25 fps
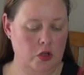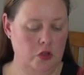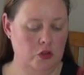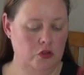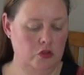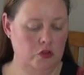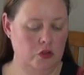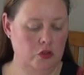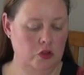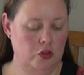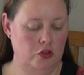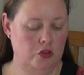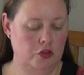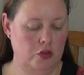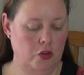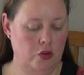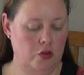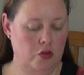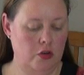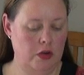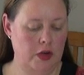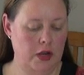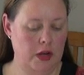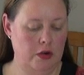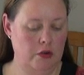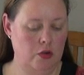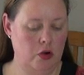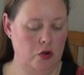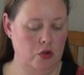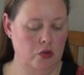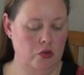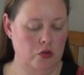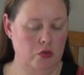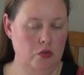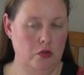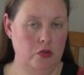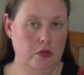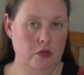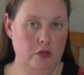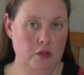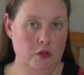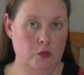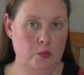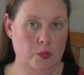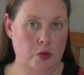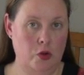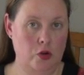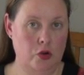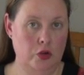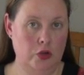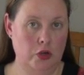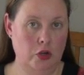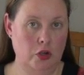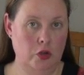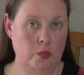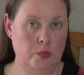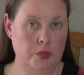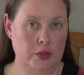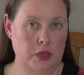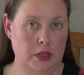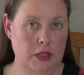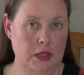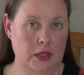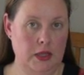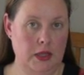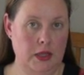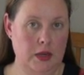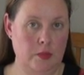so you don't narrow this pocket opening